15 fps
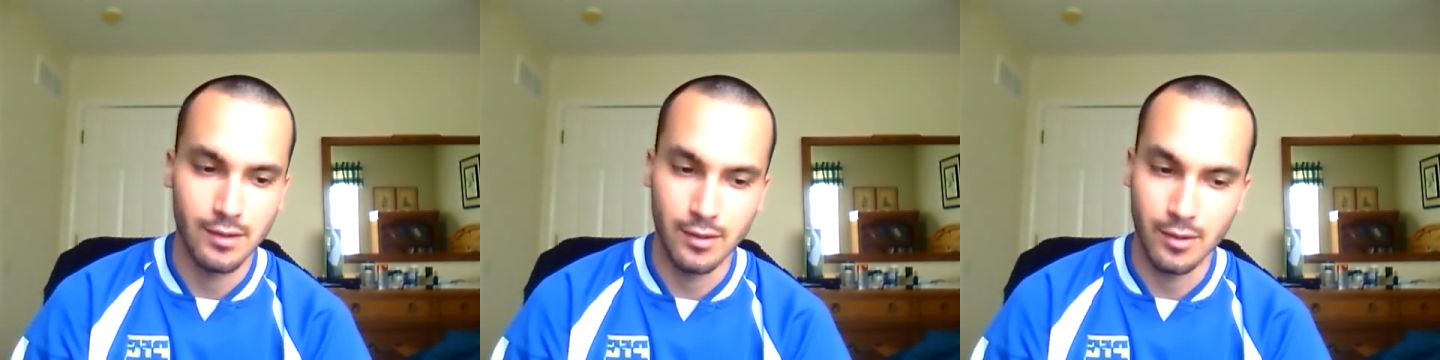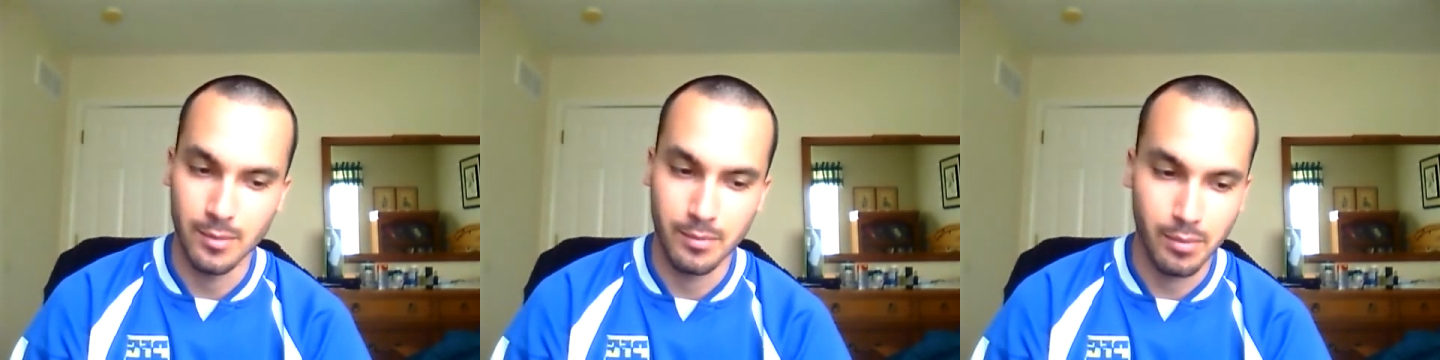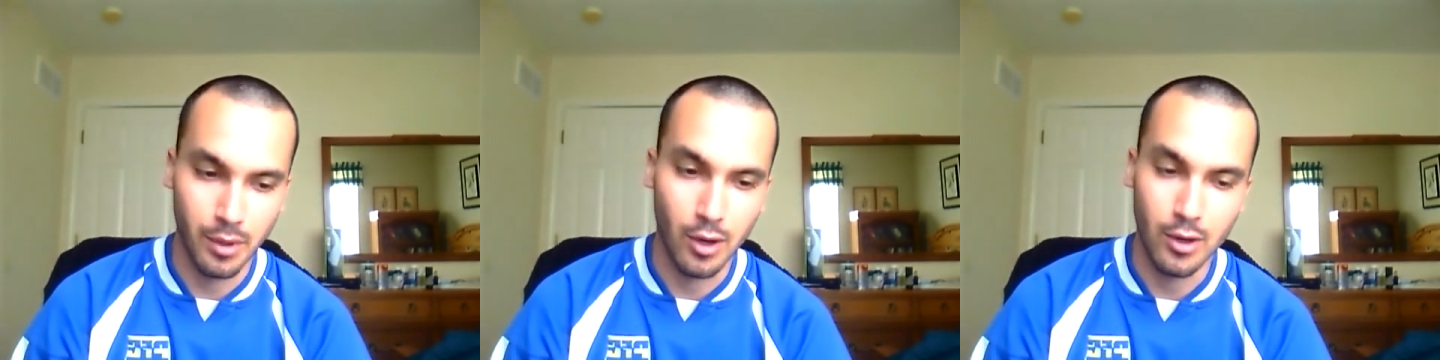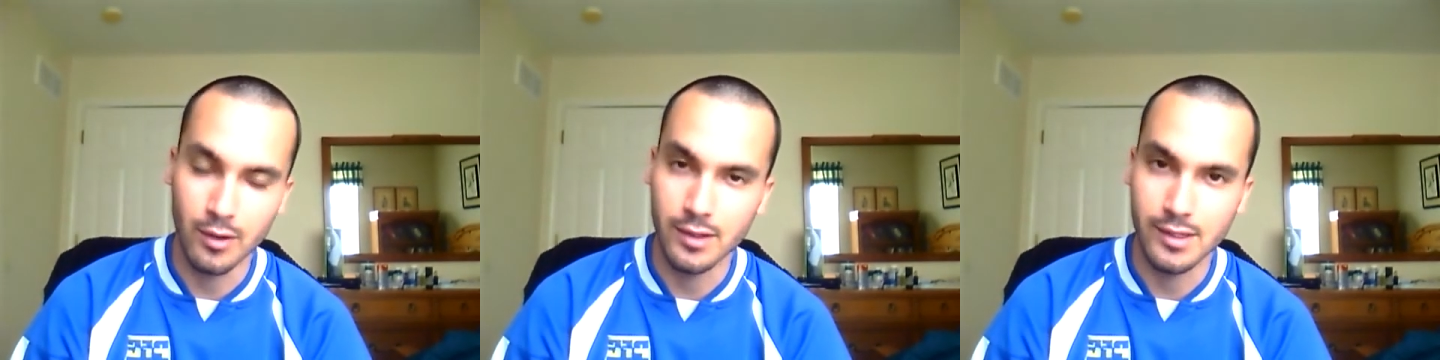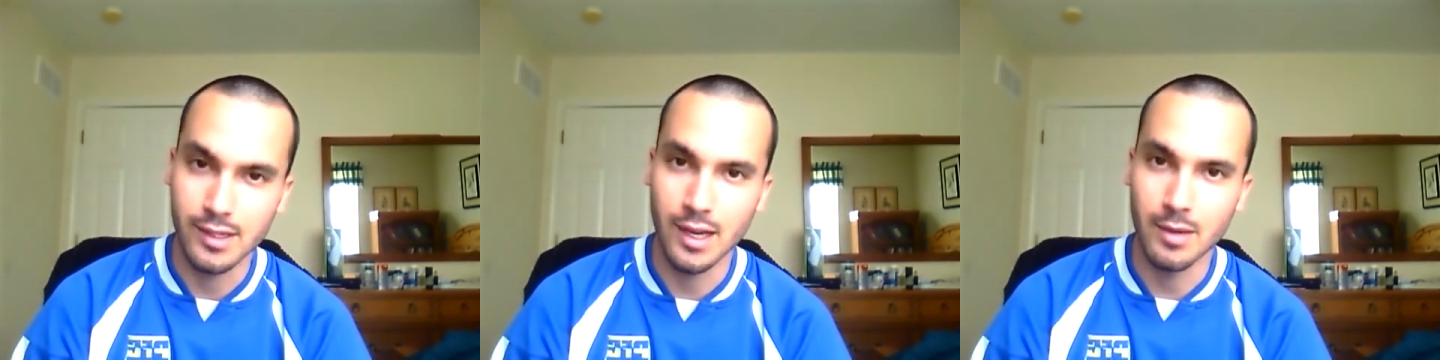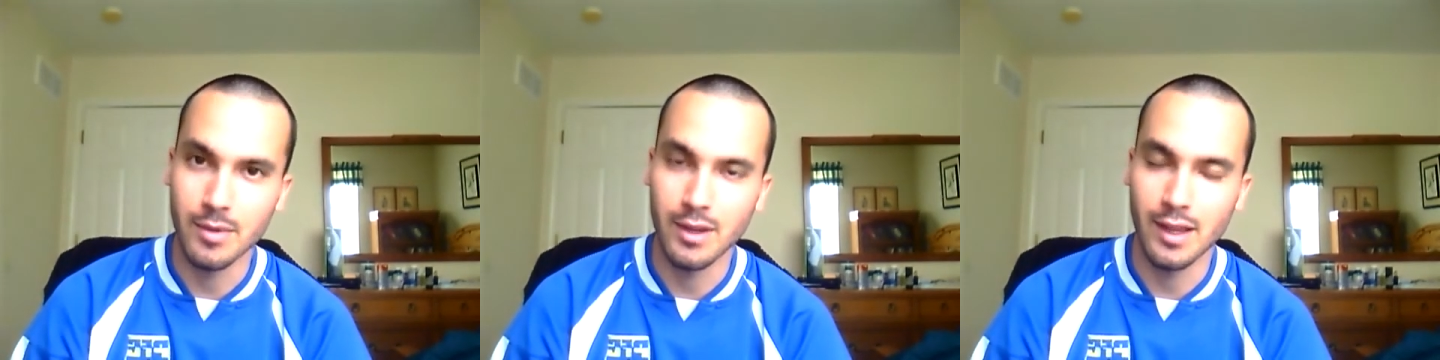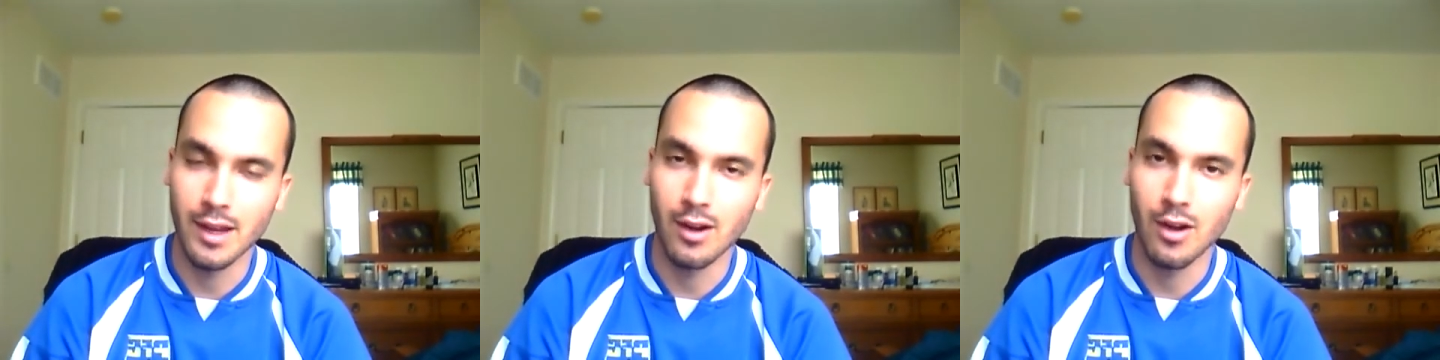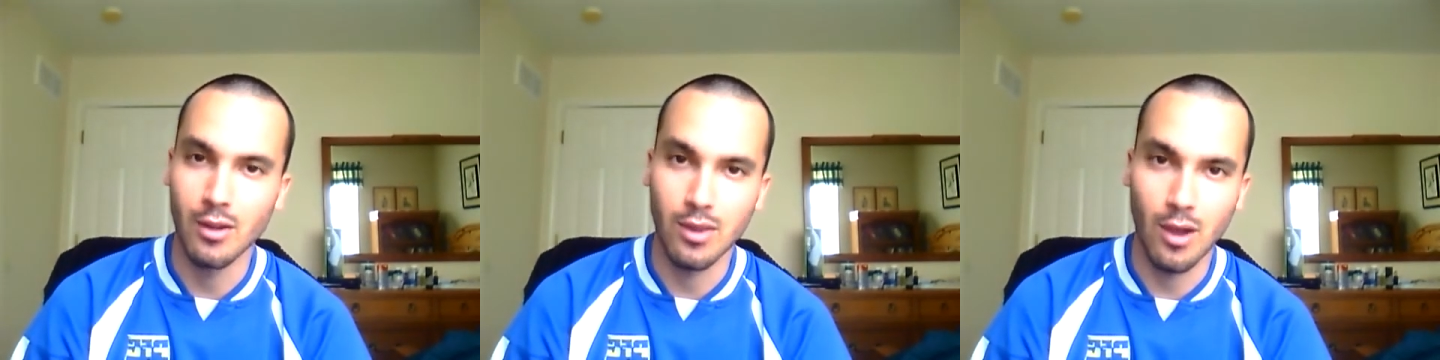or part of the segment
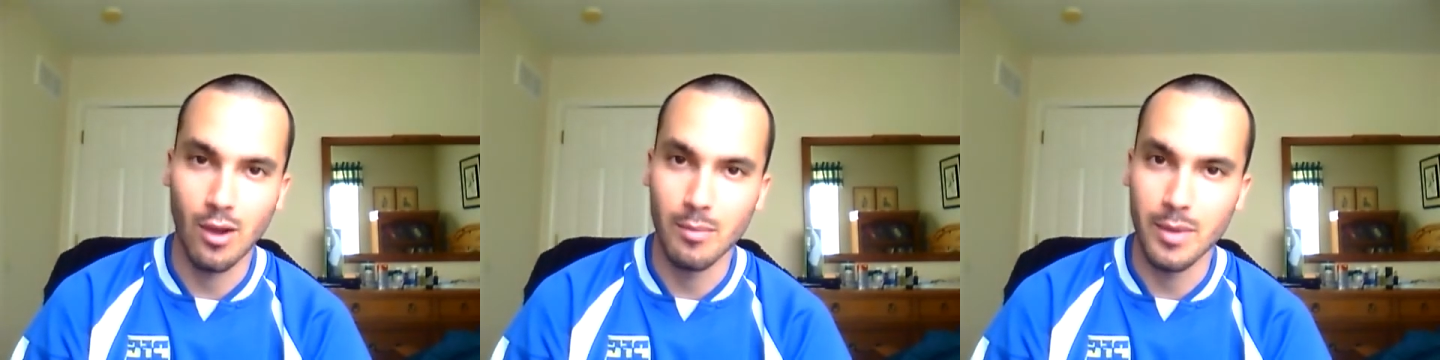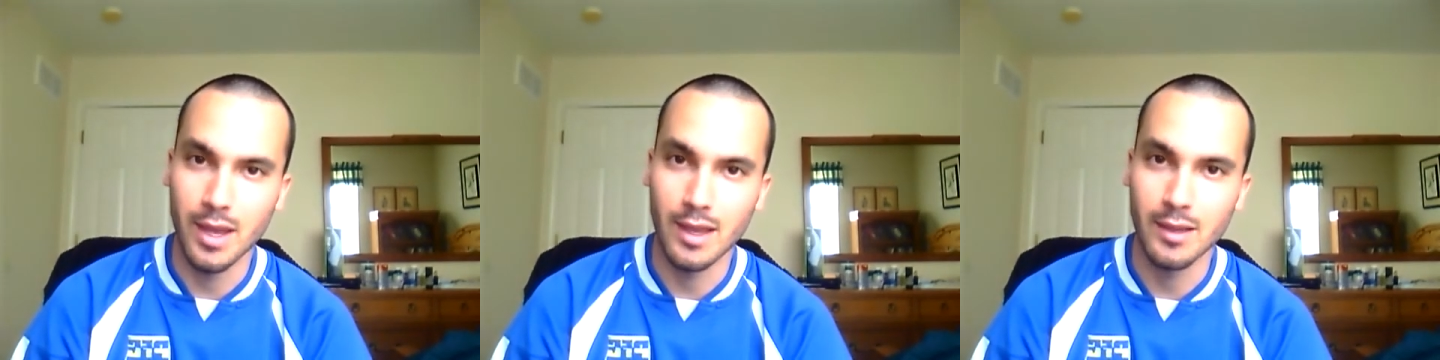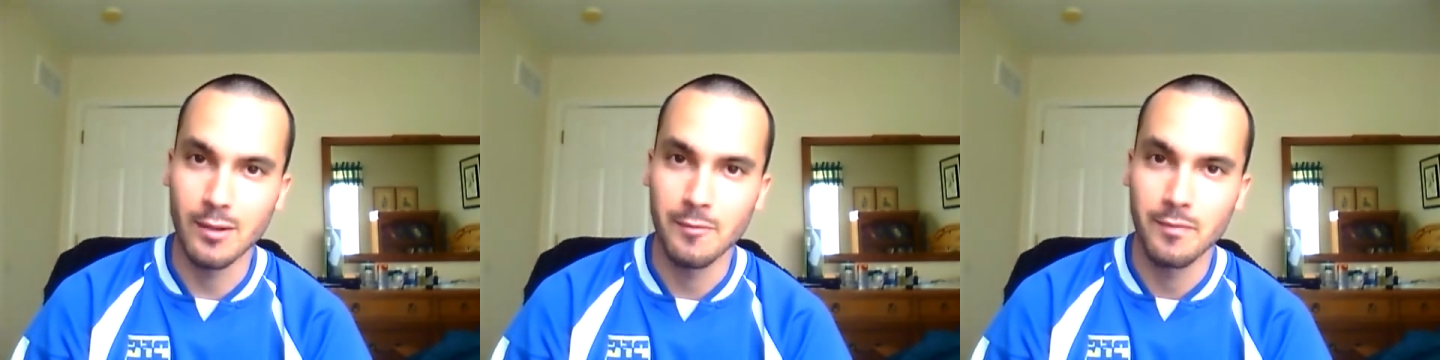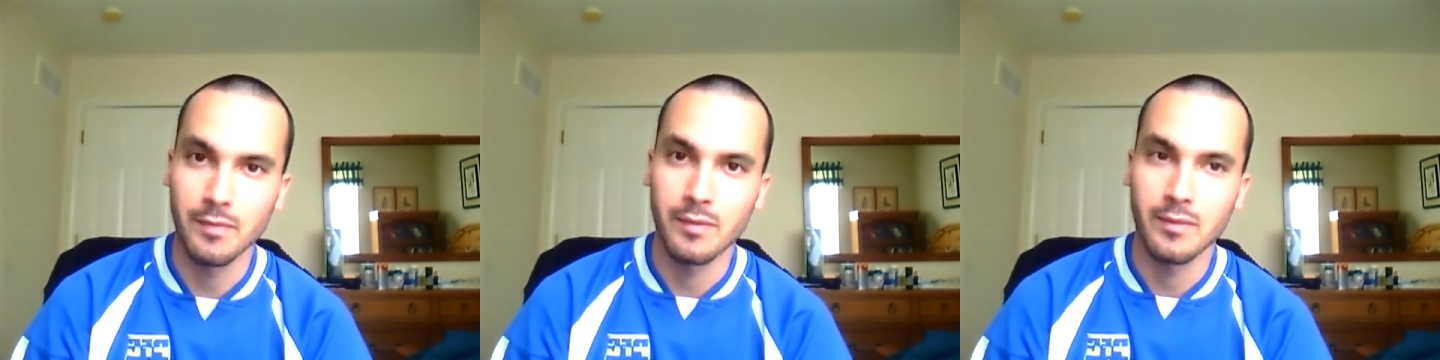that I'll make.